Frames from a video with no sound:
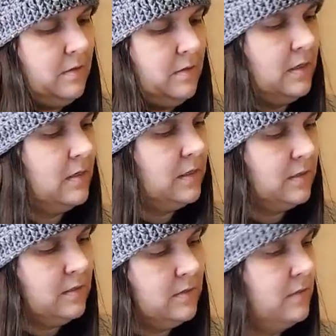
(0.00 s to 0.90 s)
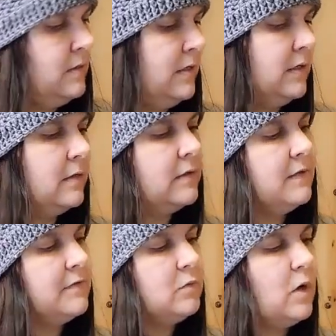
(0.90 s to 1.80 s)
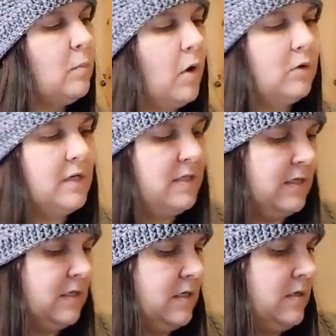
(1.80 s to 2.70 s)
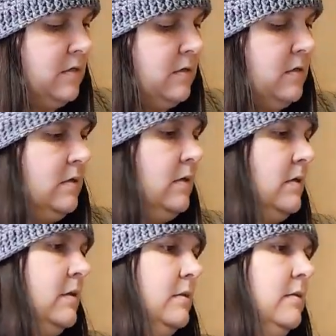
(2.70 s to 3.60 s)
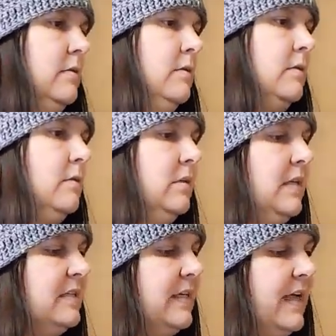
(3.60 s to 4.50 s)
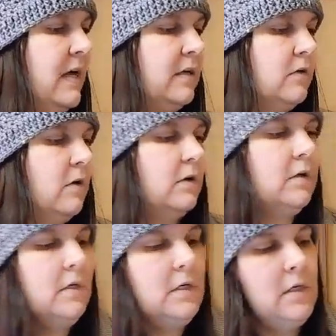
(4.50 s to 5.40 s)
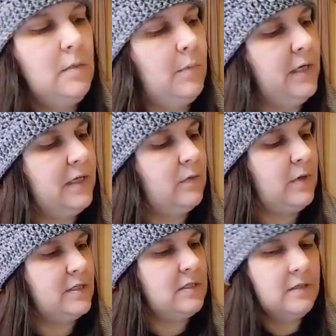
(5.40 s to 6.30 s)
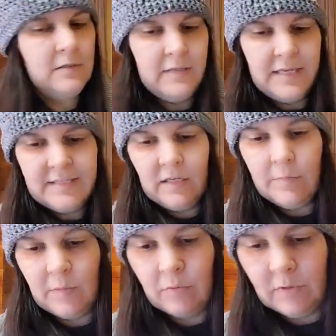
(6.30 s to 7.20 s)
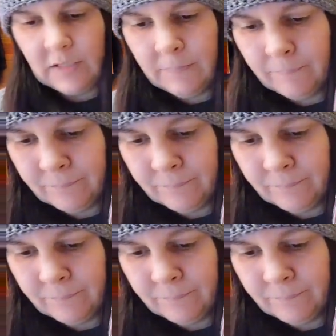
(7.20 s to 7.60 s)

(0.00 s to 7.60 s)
nine, ten, eleven, twelve 10, 11, 12 balls, I think. Unless I counted wrong. But anyways, that's going to be pretty.